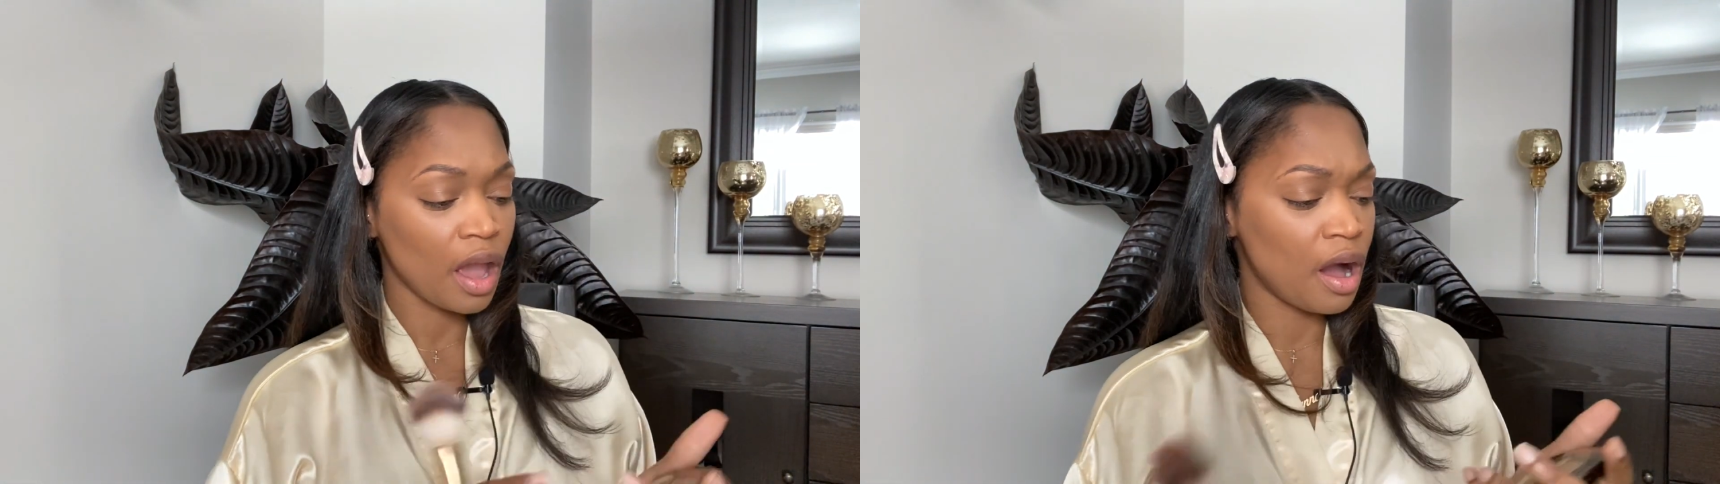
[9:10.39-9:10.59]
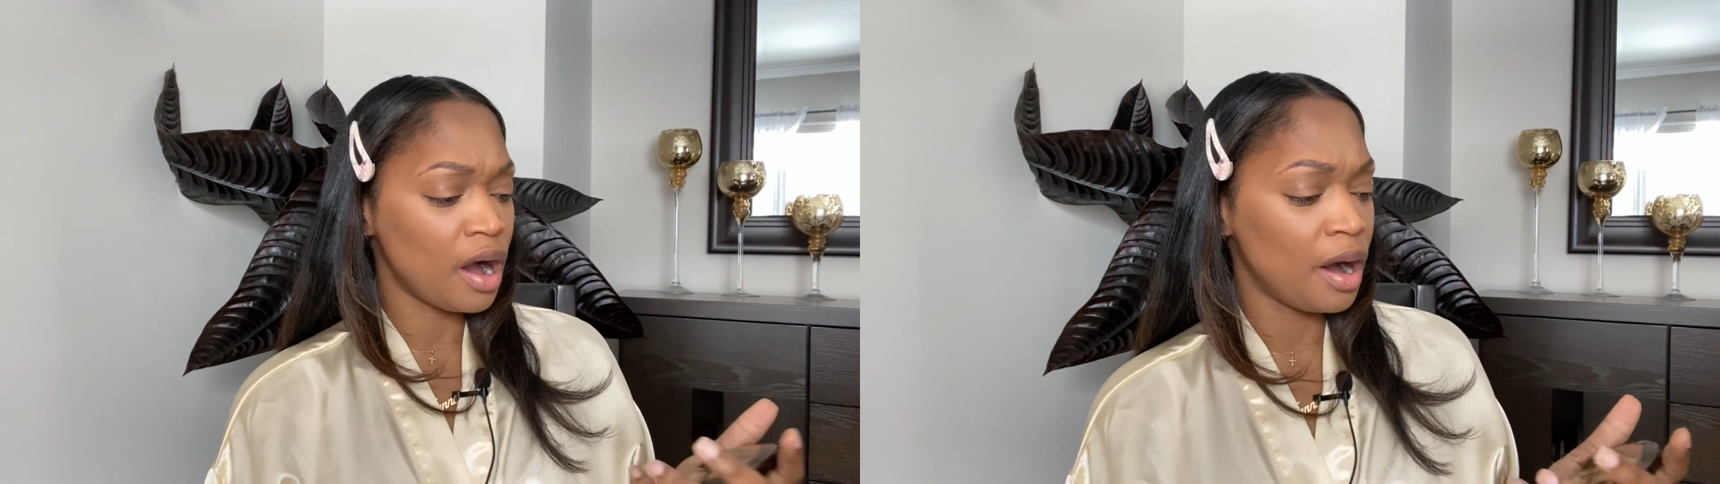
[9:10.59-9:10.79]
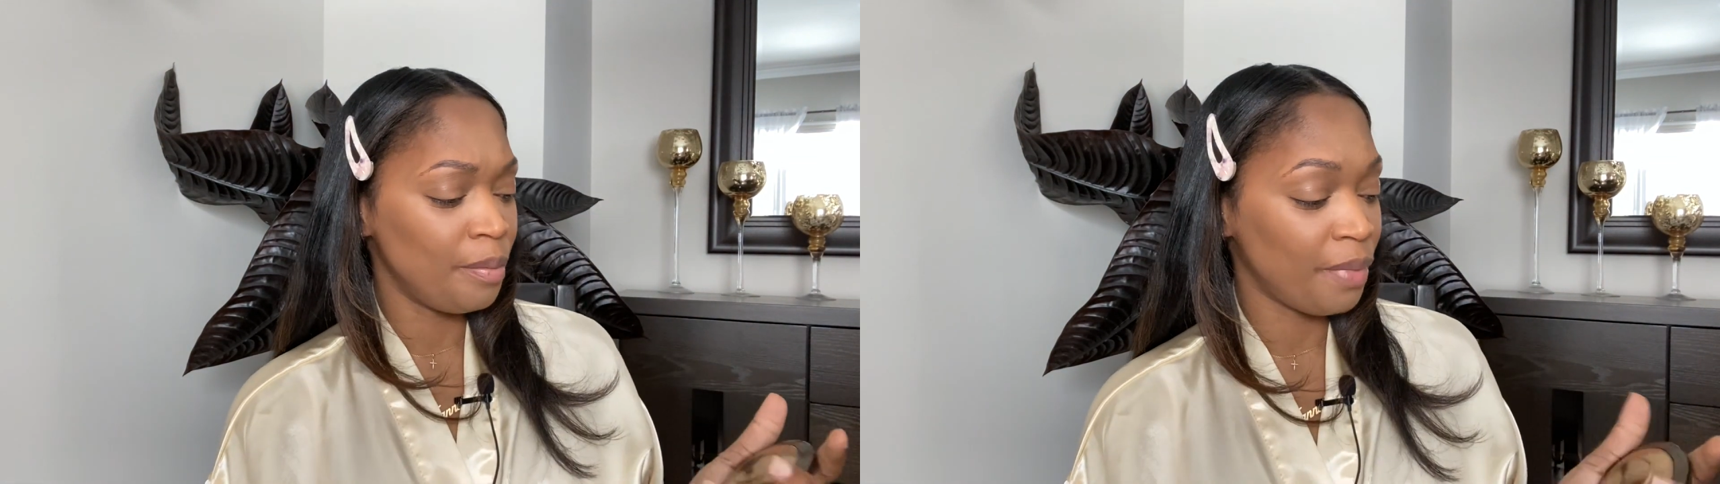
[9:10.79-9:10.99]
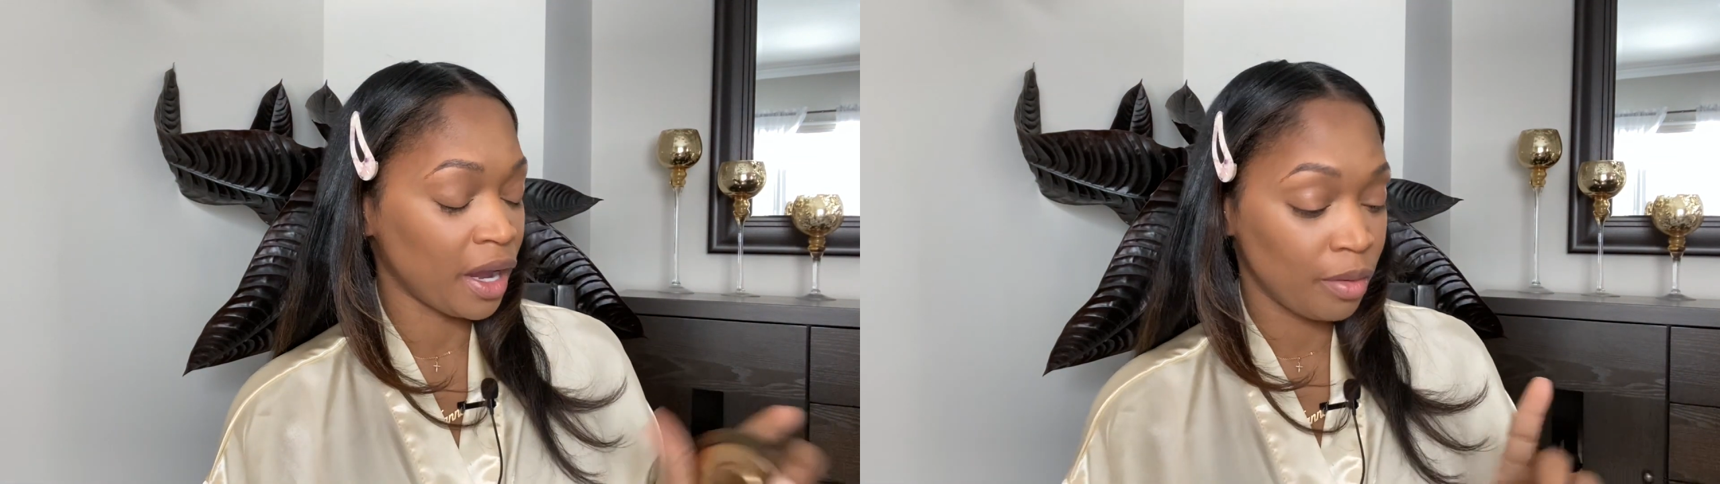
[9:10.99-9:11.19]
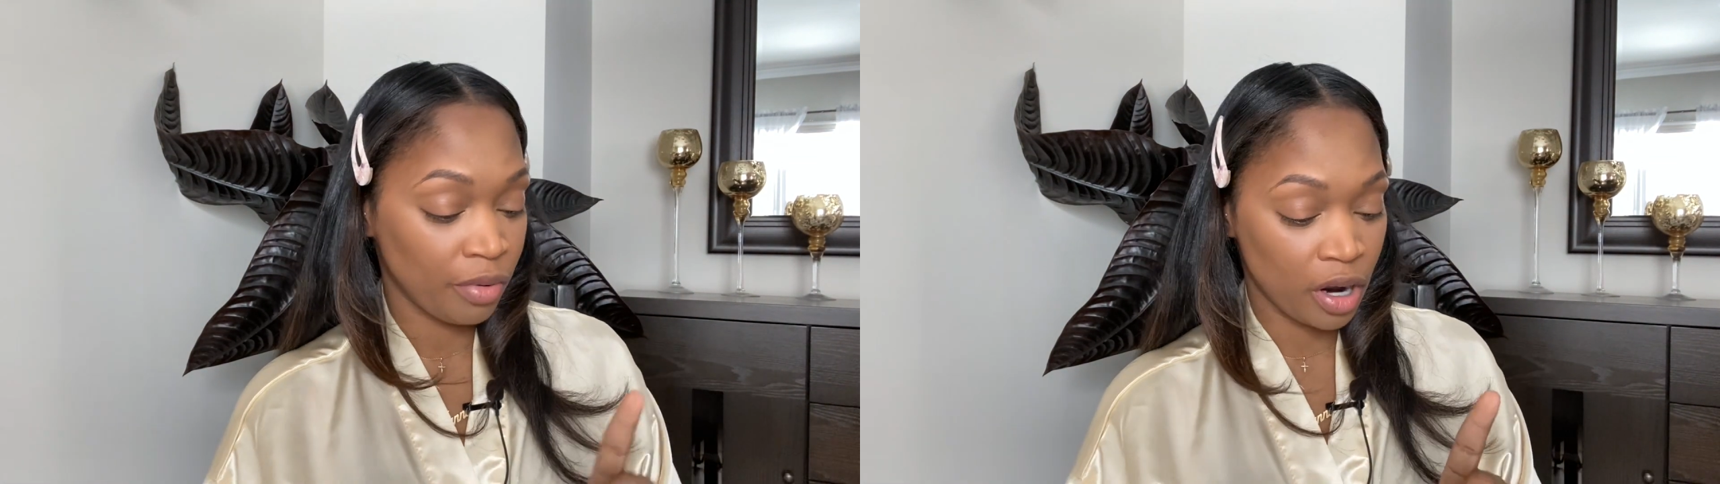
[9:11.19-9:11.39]

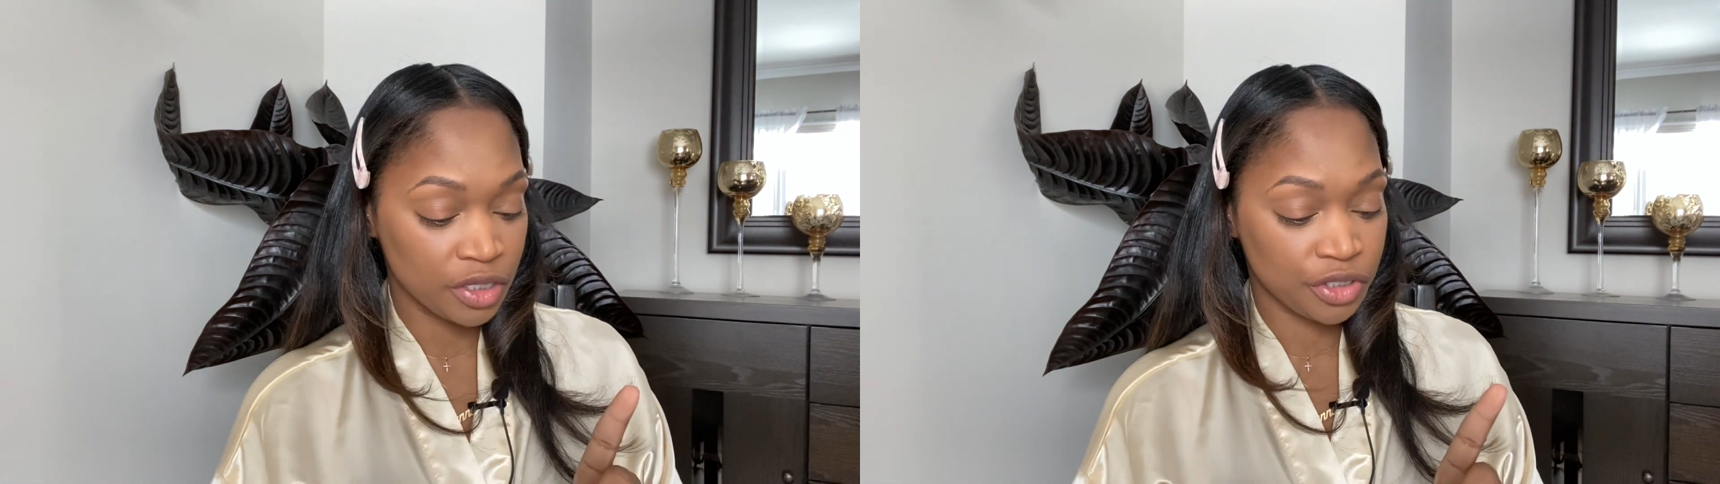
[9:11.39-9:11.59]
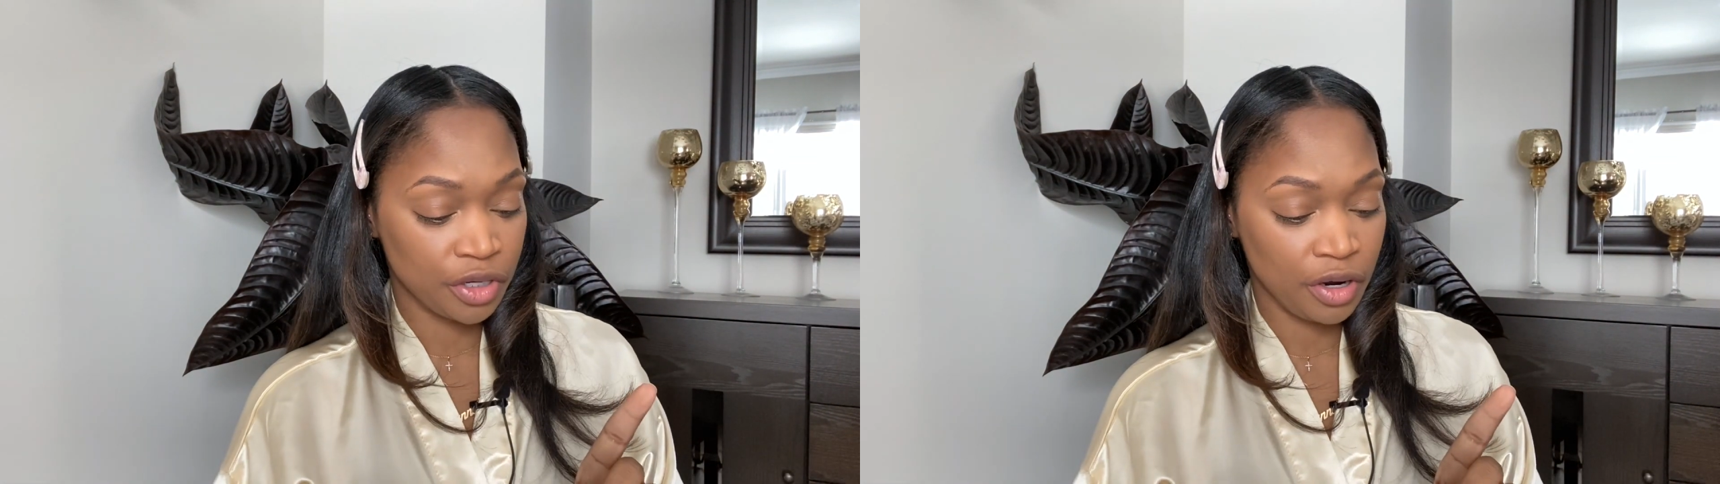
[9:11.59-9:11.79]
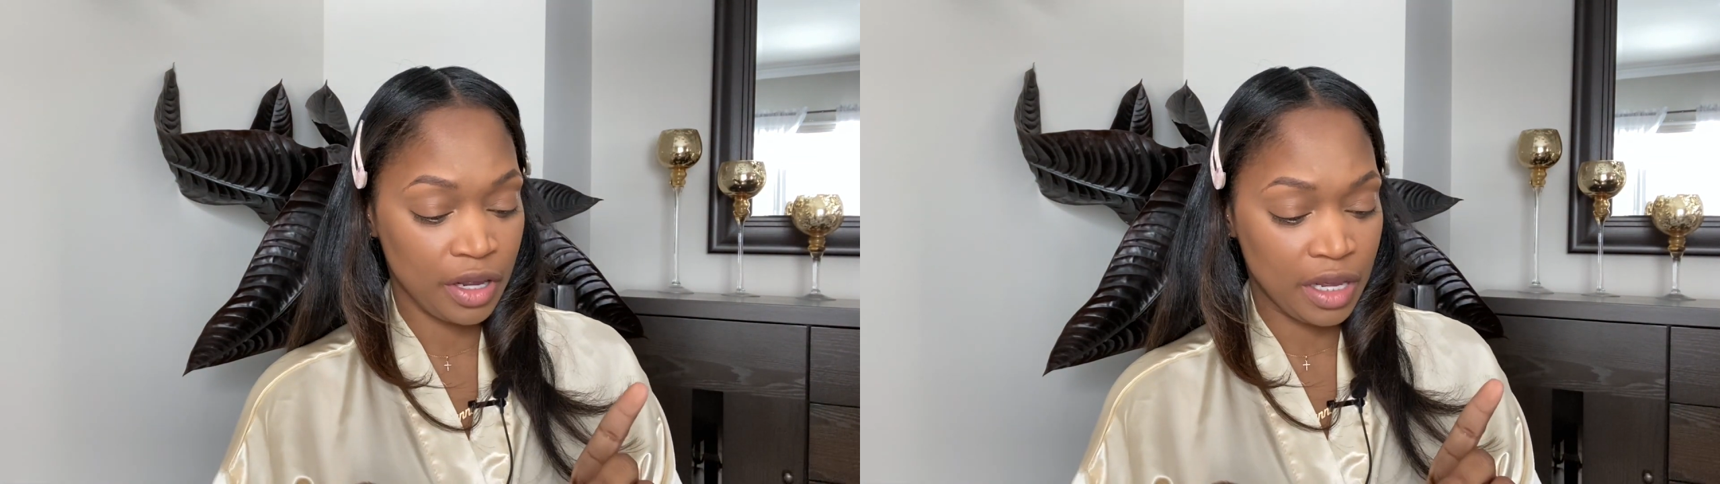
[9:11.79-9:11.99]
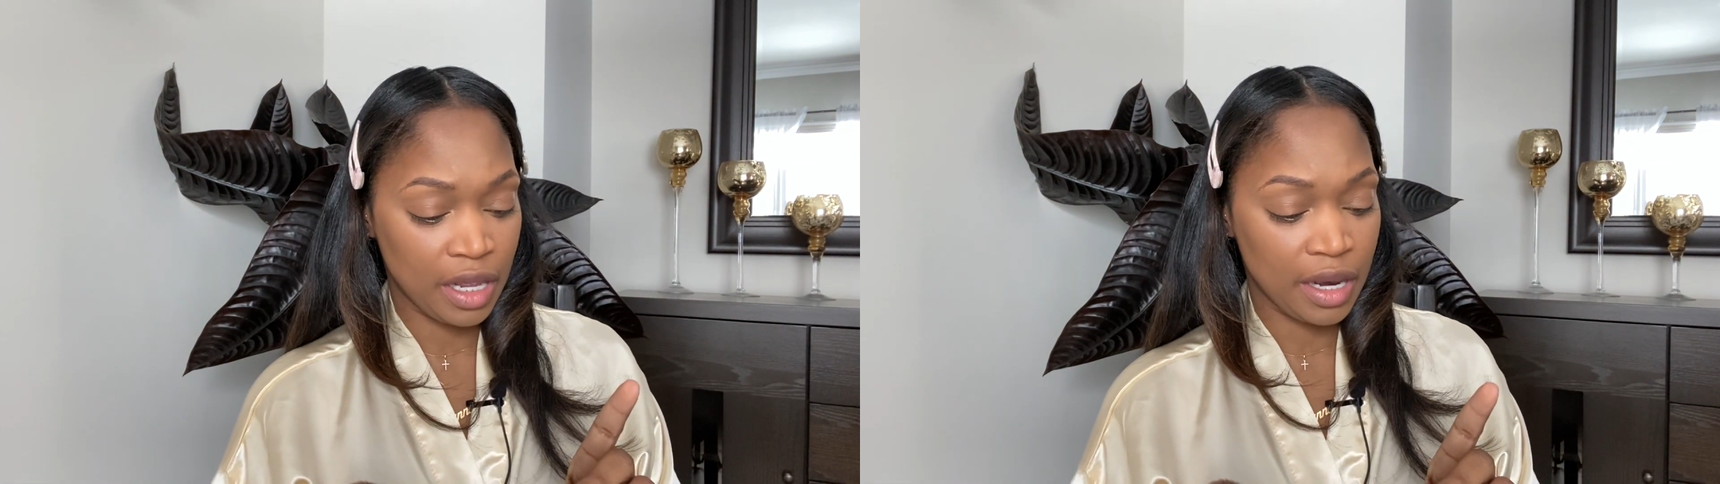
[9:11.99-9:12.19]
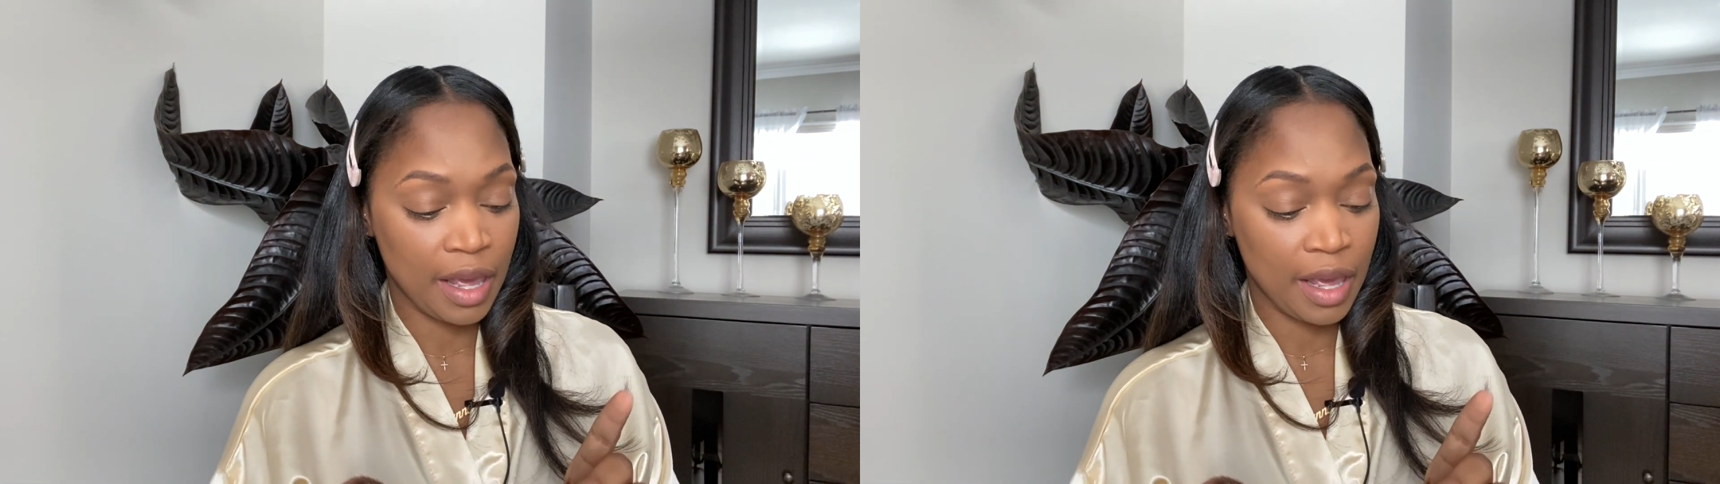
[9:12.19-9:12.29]
Becca bronzer in